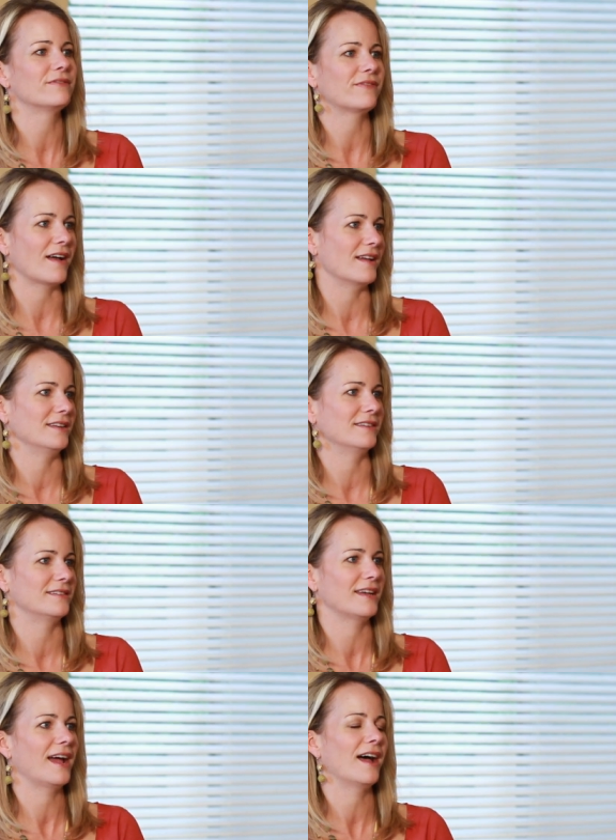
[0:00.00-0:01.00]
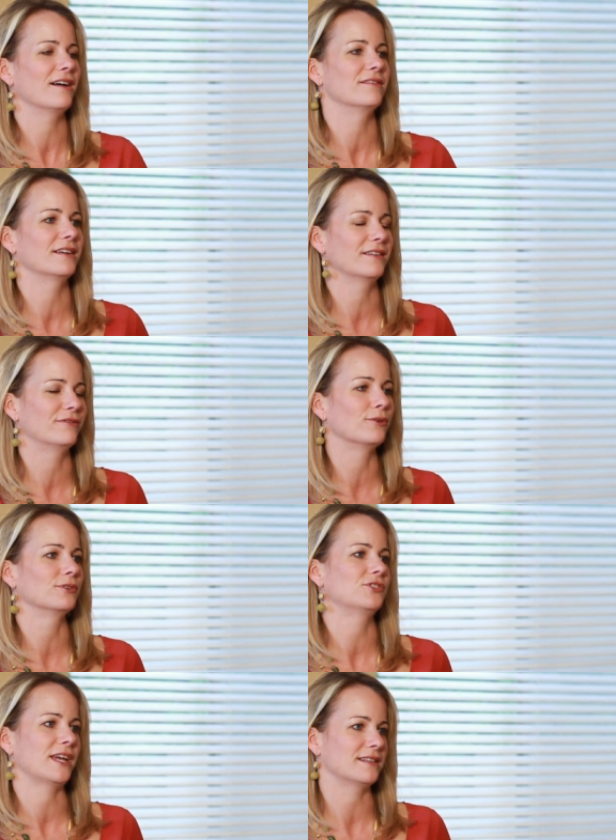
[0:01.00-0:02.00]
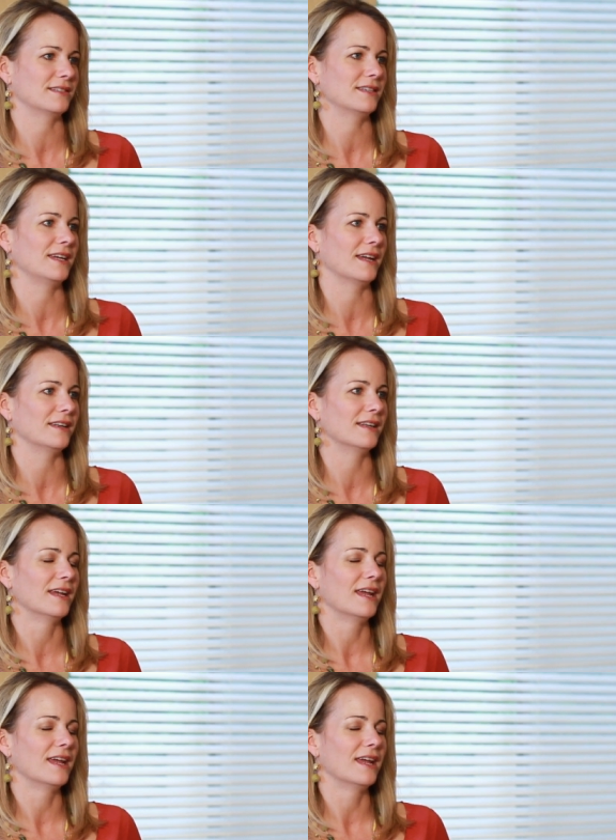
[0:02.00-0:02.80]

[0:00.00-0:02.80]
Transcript: fun to have a full chest again,